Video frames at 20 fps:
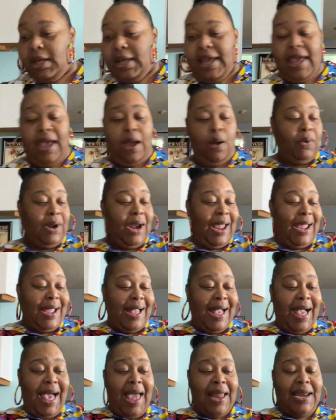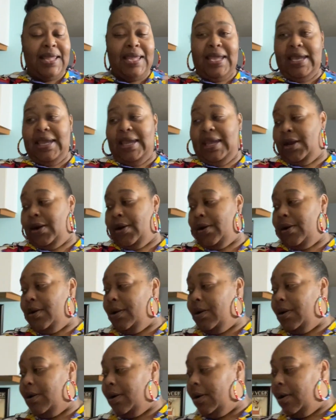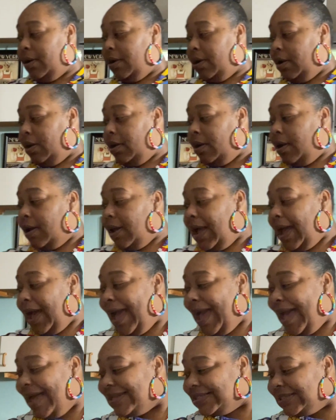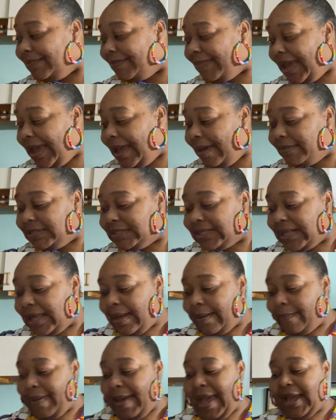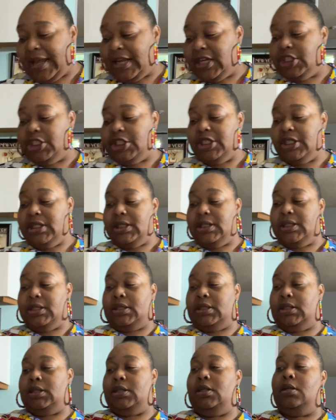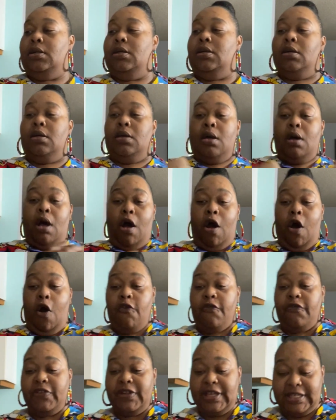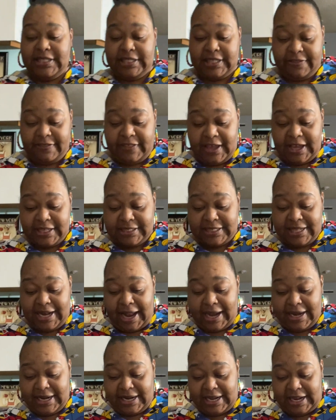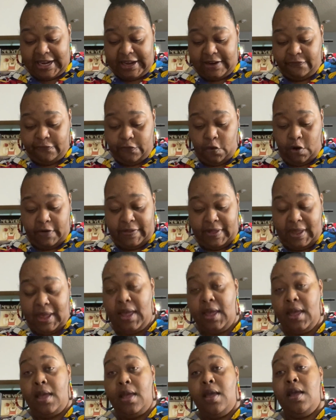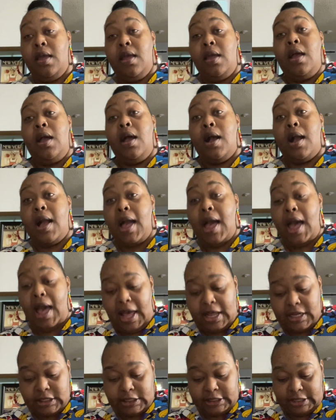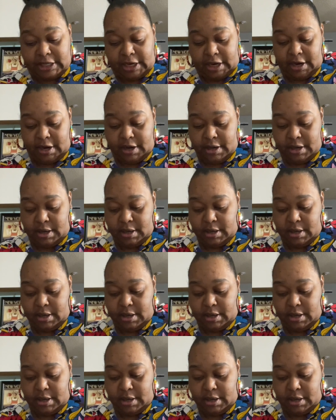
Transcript: And when I got here, I had some Amazon packages. Hopefully it's the things that I need for the concert.